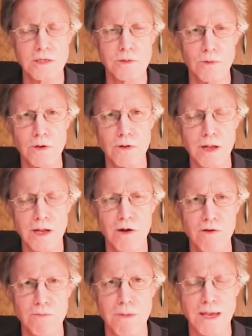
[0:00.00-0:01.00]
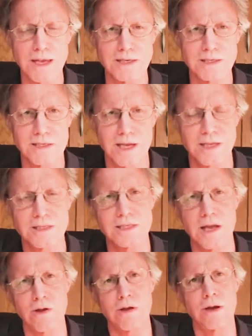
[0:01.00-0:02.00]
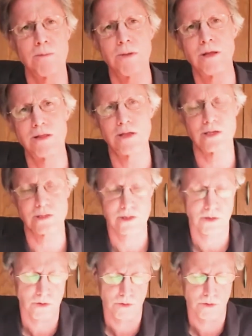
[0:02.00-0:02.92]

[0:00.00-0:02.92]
So when you let go of making sense, now you're going to be this.